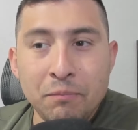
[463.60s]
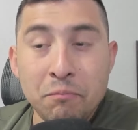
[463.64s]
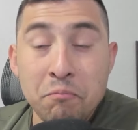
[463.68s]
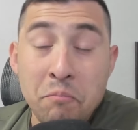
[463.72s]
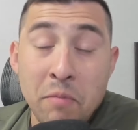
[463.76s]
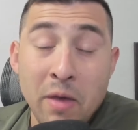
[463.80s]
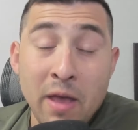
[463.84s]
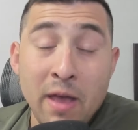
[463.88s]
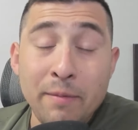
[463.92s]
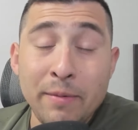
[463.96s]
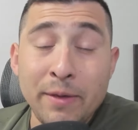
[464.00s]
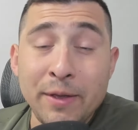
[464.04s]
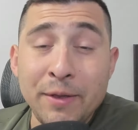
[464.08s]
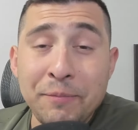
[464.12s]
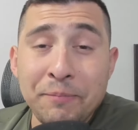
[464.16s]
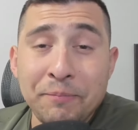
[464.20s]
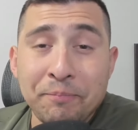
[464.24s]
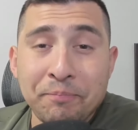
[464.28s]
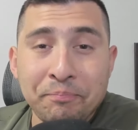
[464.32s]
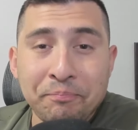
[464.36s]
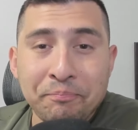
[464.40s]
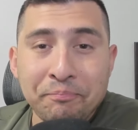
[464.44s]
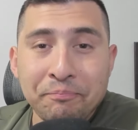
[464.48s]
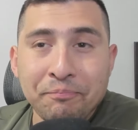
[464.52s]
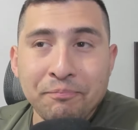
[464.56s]
maybe
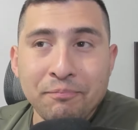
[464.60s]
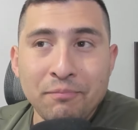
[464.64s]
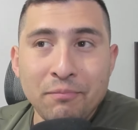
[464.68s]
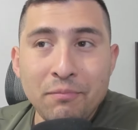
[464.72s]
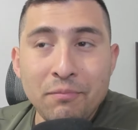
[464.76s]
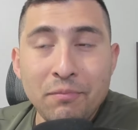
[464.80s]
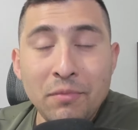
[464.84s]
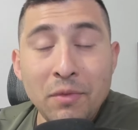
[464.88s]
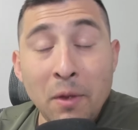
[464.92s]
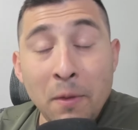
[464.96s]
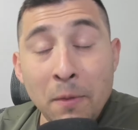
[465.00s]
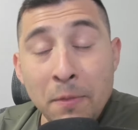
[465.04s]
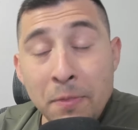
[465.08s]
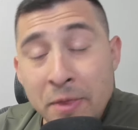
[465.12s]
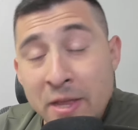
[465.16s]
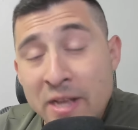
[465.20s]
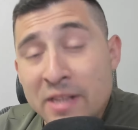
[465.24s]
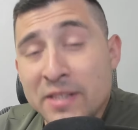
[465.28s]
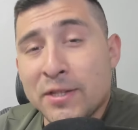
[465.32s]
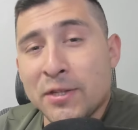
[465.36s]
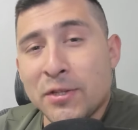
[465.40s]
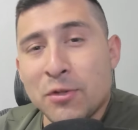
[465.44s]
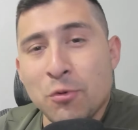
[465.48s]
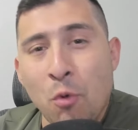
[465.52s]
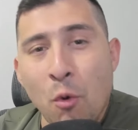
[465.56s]

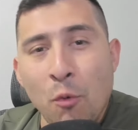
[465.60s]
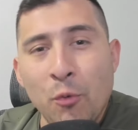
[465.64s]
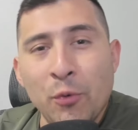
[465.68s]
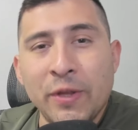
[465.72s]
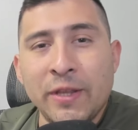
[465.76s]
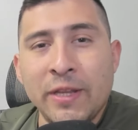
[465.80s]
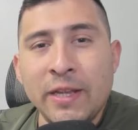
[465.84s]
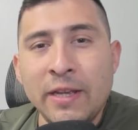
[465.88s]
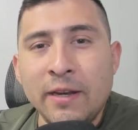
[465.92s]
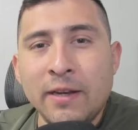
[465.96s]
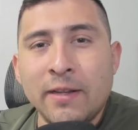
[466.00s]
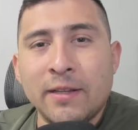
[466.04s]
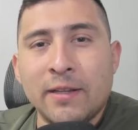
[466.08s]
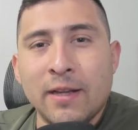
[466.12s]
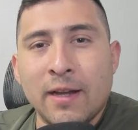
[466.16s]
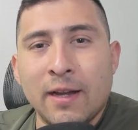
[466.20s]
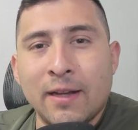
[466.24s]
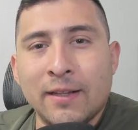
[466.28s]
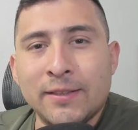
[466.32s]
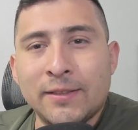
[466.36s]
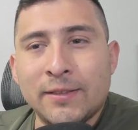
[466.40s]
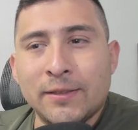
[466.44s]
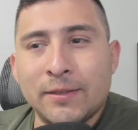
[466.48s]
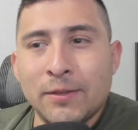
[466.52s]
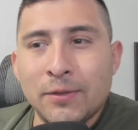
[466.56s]
this is what we needed,
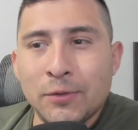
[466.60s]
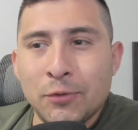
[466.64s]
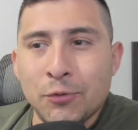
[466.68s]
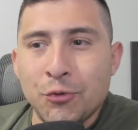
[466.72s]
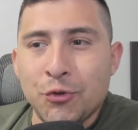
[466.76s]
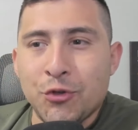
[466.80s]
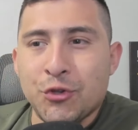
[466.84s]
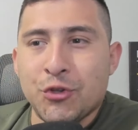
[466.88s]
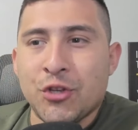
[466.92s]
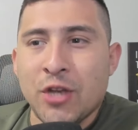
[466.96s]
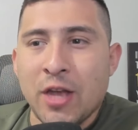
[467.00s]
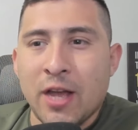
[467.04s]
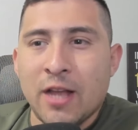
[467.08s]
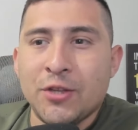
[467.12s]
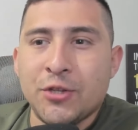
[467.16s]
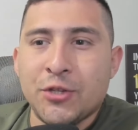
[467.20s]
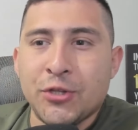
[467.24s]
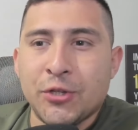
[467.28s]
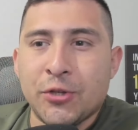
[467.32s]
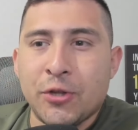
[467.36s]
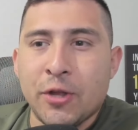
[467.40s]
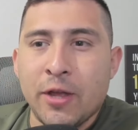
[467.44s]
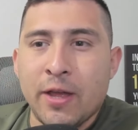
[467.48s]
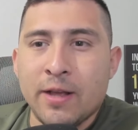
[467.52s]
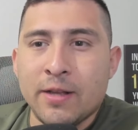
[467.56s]
guys, to
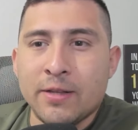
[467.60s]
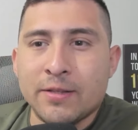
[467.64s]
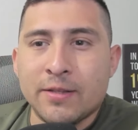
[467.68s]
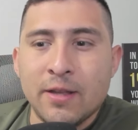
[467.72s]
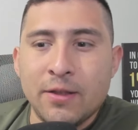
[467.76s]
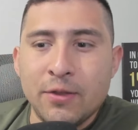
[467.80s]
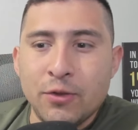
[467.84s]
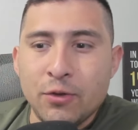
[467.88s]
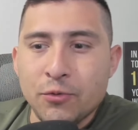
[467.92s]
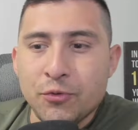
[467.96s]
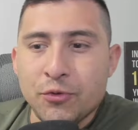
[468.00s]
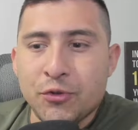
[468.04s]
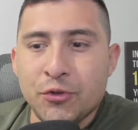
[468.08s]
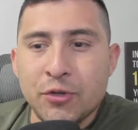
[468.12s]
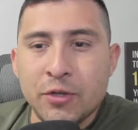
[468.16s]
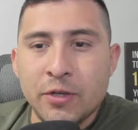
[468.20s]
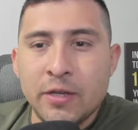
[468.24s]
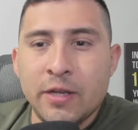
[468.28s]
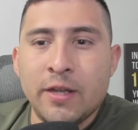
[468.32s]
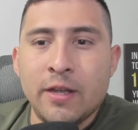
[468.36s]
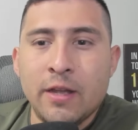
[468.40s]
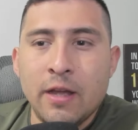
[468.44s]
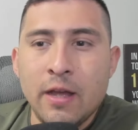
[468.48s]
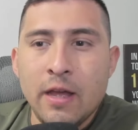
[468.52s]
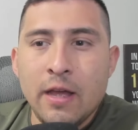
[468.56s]
change things and to
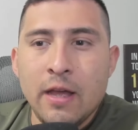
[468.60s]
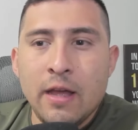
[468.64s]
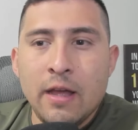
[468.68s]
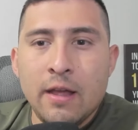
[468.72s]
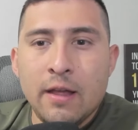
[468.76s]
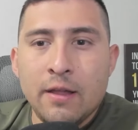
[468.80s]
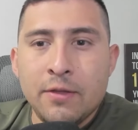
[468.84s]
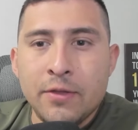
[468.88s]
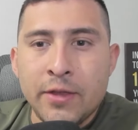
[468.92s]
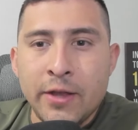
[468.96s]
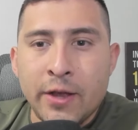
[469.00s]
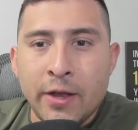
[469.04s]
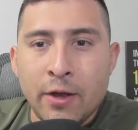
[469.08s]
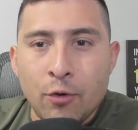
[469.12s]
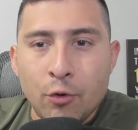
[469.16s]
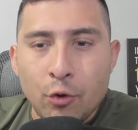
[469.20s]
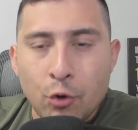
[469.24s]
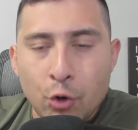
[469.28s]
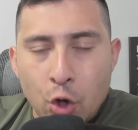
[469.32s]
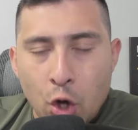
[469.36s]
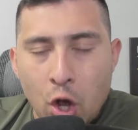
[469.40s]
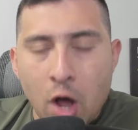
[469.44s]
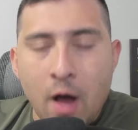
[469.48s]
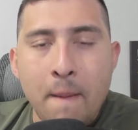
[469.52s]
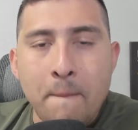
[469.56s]
see their
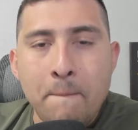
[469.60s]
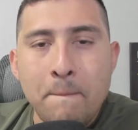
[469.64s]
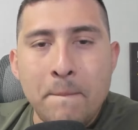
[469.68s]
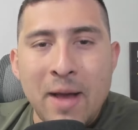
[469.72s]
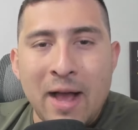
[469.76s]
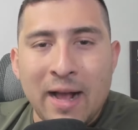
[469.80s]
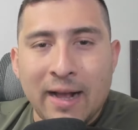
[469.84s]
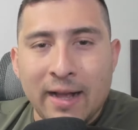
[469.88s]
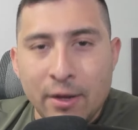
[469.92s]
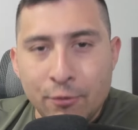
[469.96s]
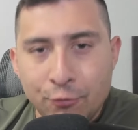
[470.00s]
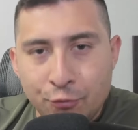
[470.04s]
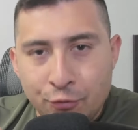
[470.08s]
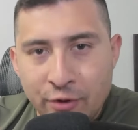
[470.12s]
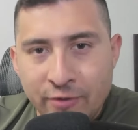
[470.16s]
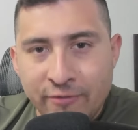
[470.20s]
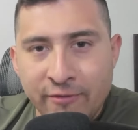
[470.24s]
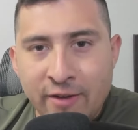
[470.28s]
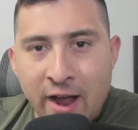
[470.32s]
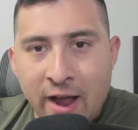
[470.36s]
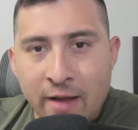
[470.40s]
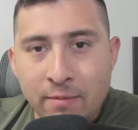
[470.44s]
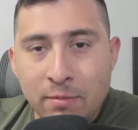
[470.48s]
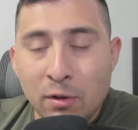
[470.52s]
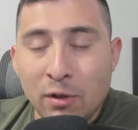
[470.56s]
comeback and
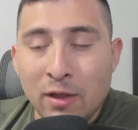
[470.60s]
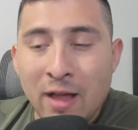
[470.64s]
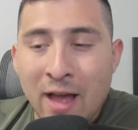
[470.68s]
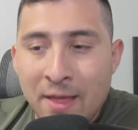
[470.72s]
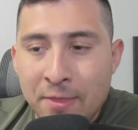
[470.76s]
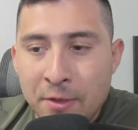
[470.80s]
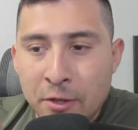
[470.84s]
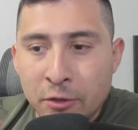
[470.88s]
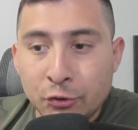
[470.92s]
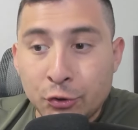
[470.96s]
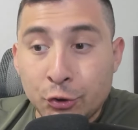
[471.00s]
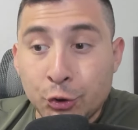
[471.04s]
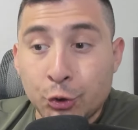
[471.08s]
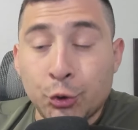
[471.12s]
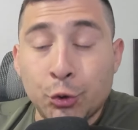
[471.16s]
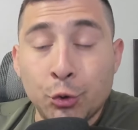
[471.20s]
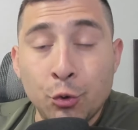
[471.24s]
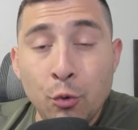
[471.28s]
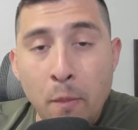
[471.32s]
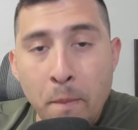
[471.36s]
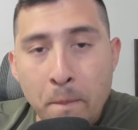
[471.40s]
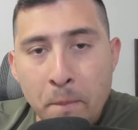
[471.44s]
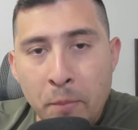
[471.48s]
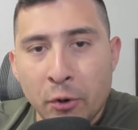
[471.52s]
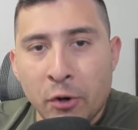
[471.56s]
revival and their
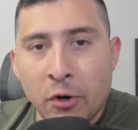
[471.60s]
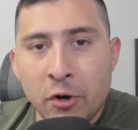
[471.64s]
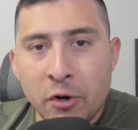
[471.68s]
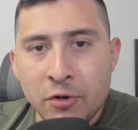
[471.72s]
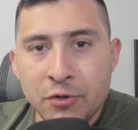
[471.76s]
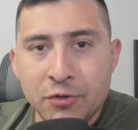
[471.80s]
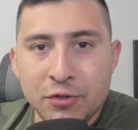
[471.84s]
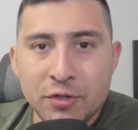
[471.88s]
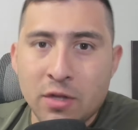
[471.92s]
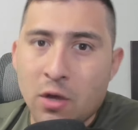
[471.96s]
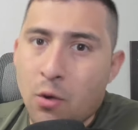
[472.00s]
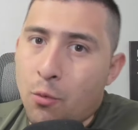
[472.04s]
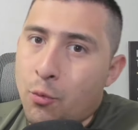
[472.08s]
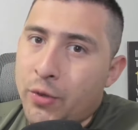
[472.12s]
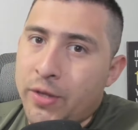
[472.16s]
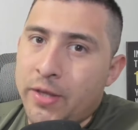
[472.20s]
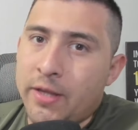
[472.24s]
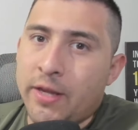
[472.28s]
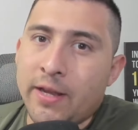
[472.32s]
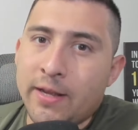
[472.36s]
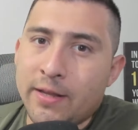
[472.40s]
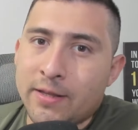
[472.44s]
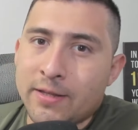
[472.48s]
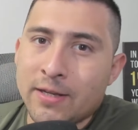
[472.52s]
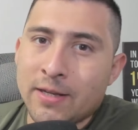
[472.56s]
true burns that we
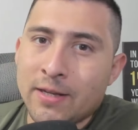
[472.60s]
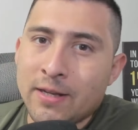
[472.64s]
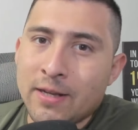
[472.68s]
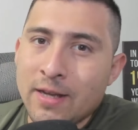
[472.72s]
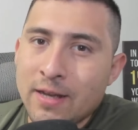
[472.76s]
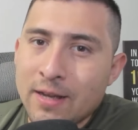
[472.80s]
need.